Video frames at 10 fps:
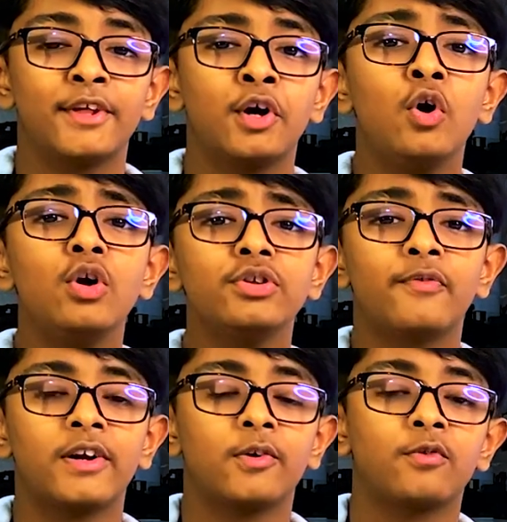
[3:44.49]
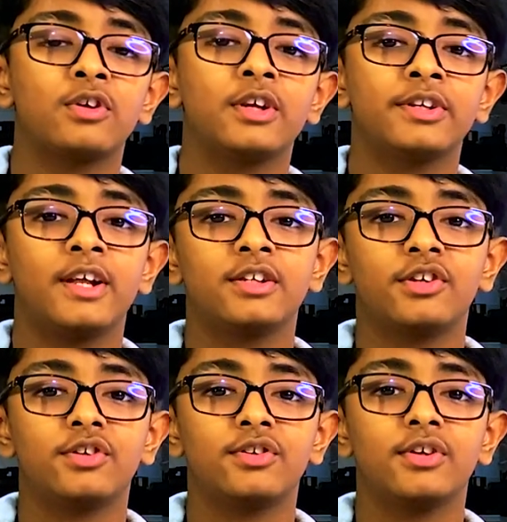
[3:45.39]
The goals of artificial
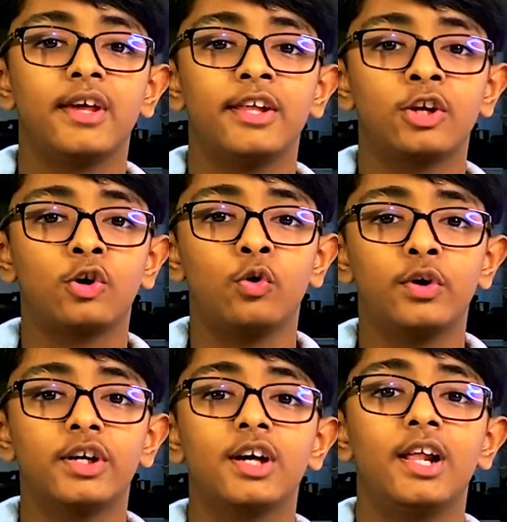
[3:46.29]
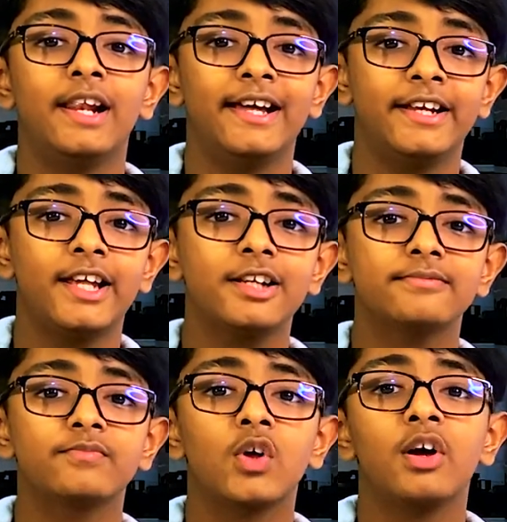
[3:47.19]
intelligence include
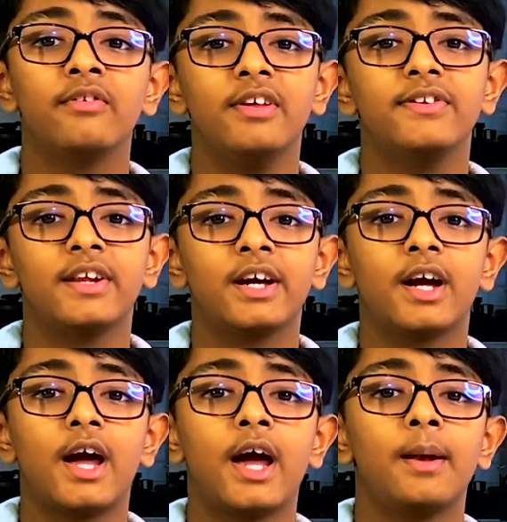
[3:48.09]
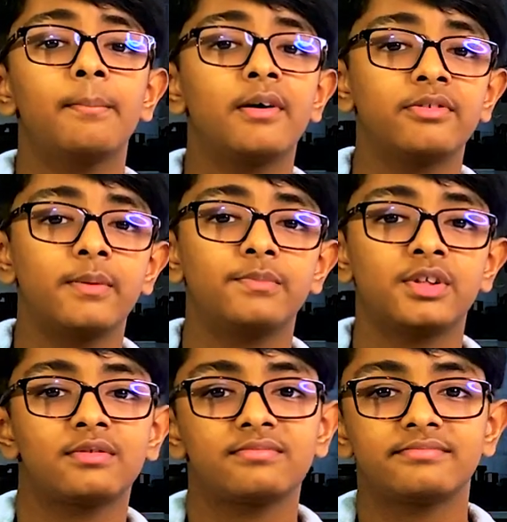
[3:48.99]
learning, reasoning, and
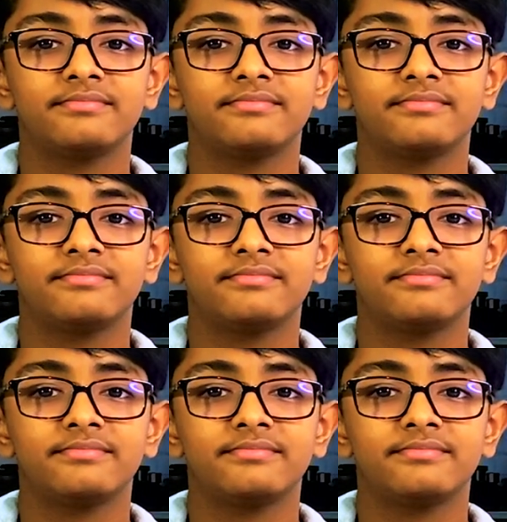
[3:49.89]
perception.